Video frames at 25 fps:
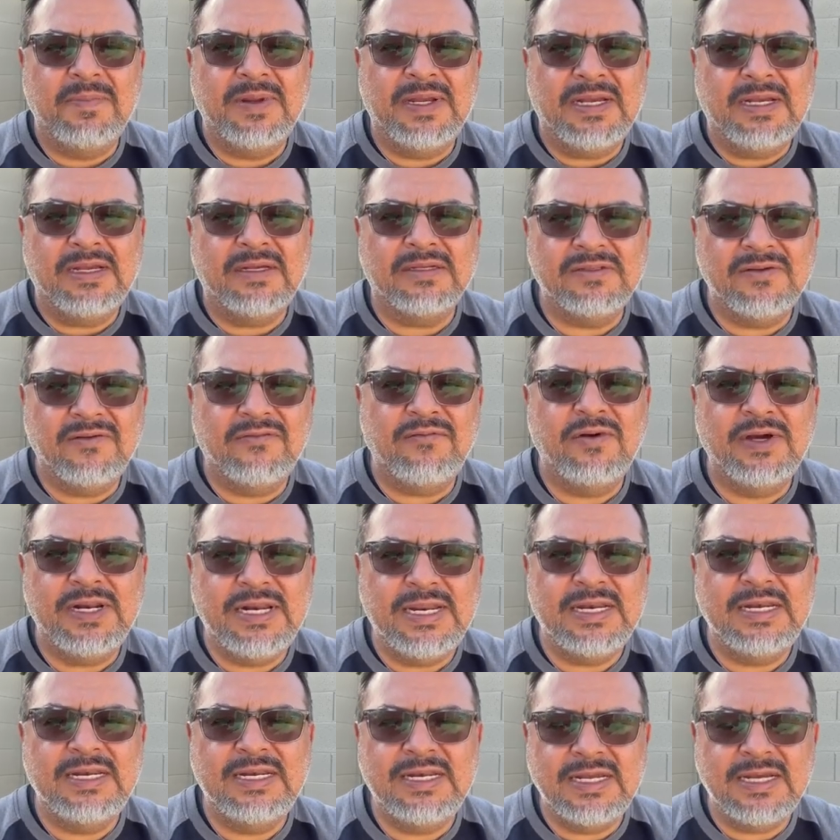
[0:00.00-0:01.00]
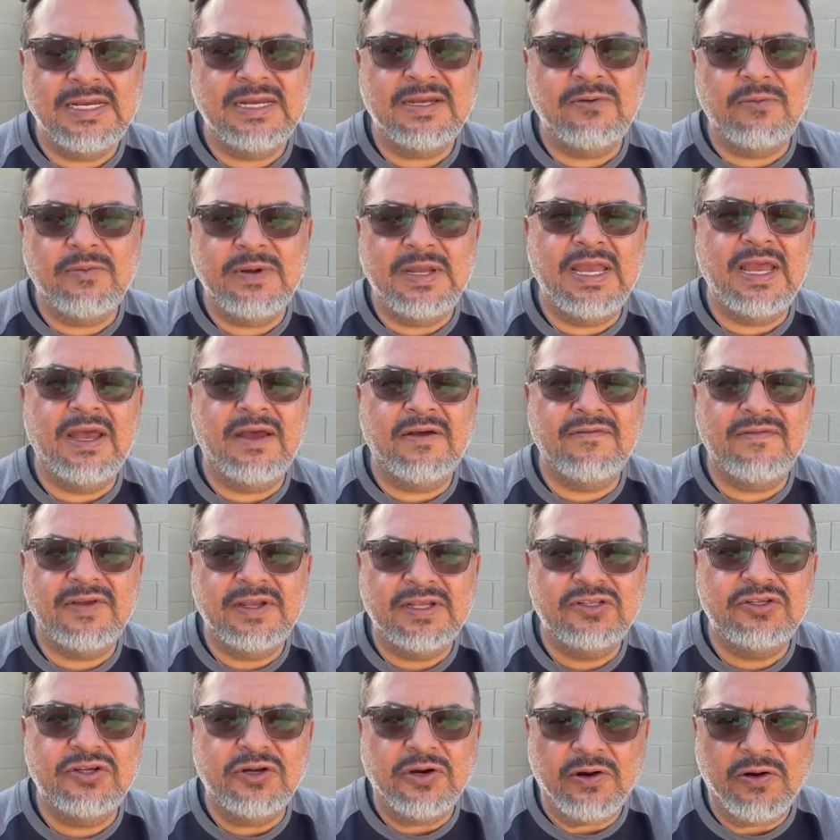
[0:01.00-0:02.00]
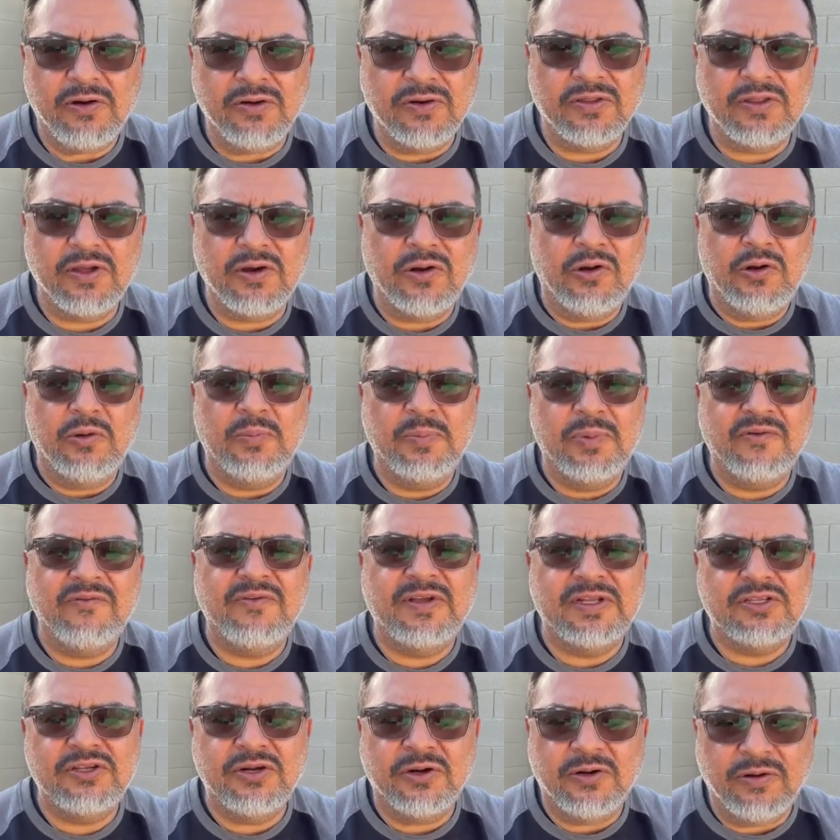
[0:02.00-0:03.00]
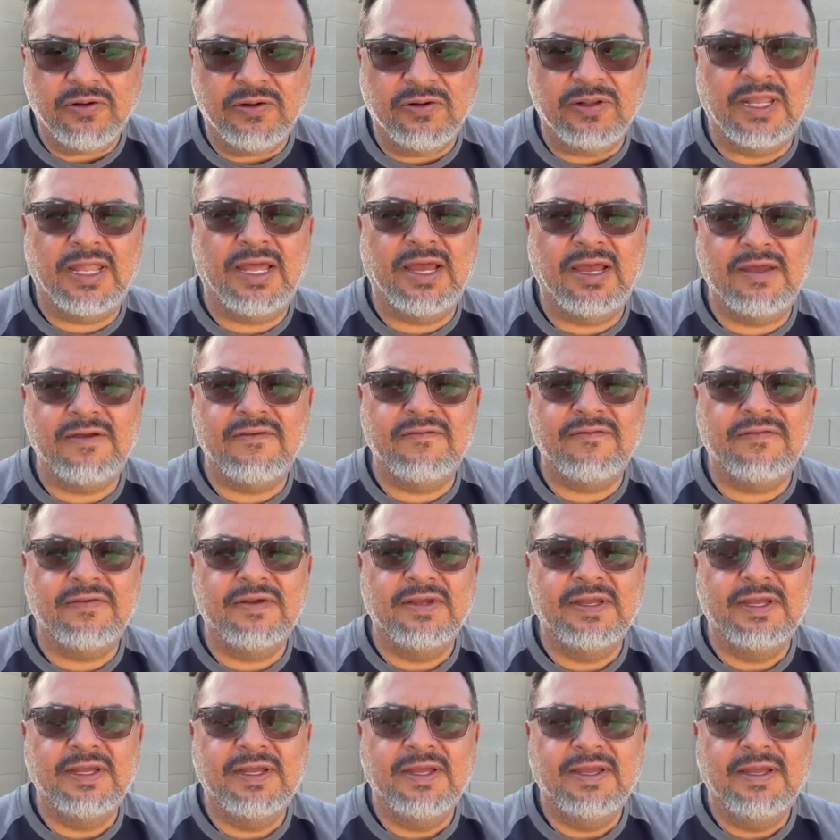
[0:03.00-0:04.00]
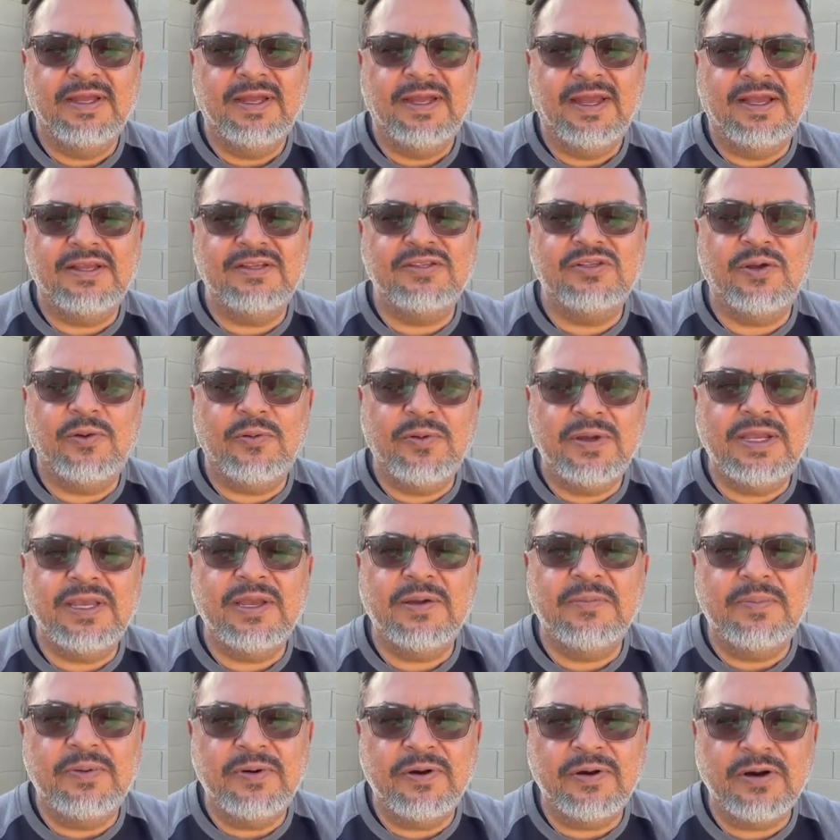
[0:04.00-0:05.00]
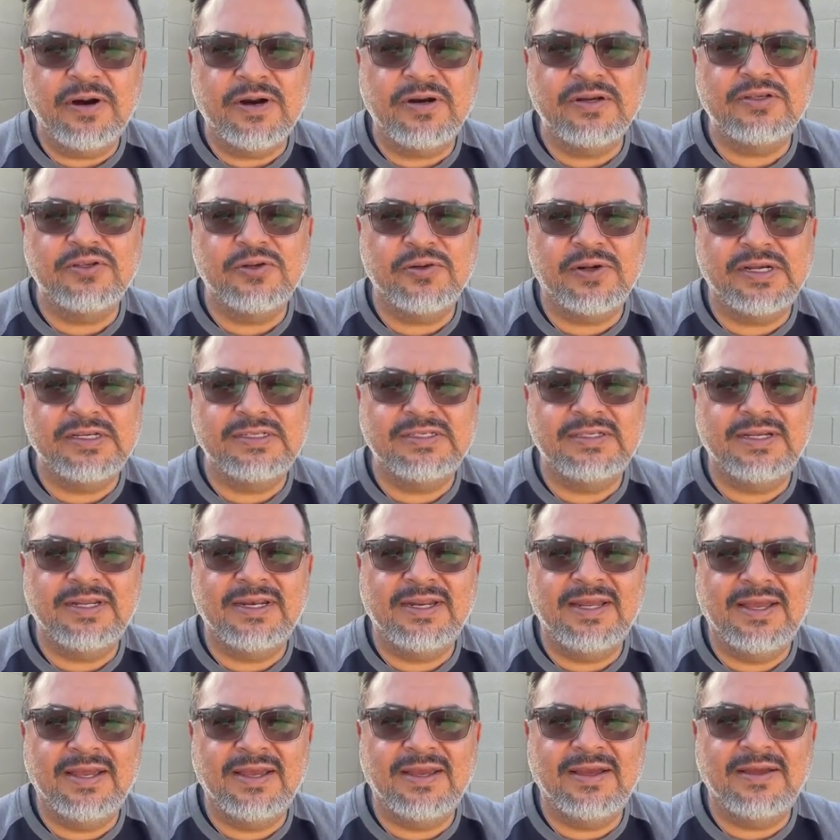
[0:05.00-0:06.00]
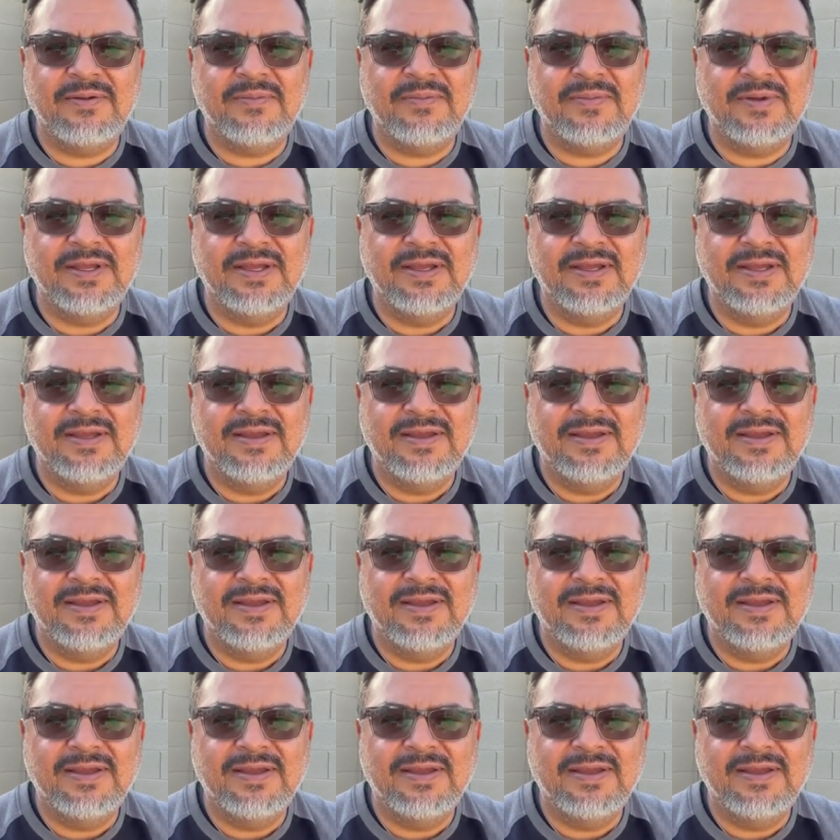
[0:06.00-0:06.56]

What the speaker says: because of what he did, we have the hope of eternal life. And so we can put our trust in him.